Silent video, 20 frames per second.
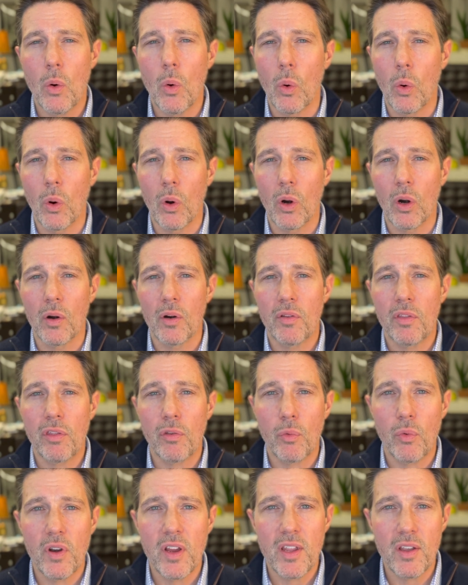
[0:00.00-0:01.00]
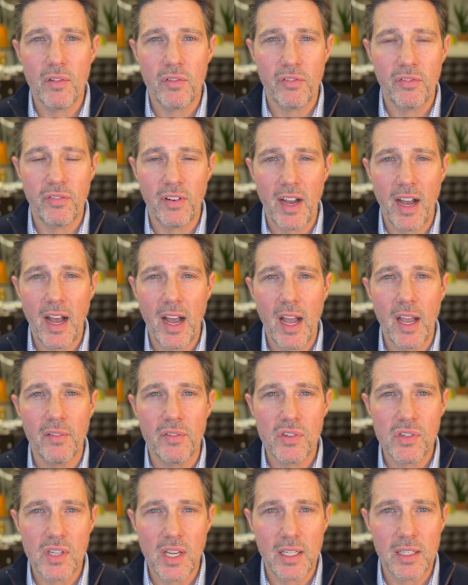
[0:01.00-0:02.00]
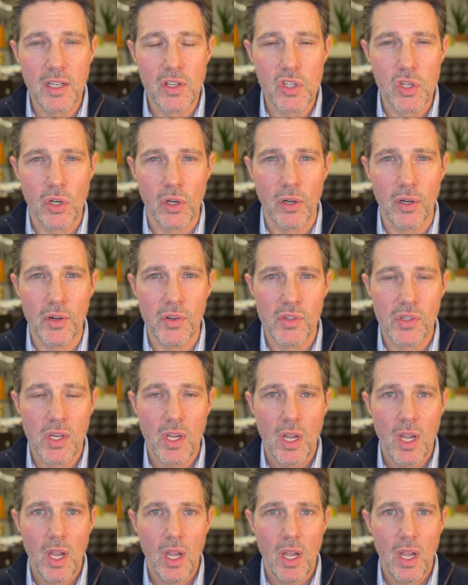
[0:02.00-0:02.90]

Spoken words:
or 3 of 5 signatures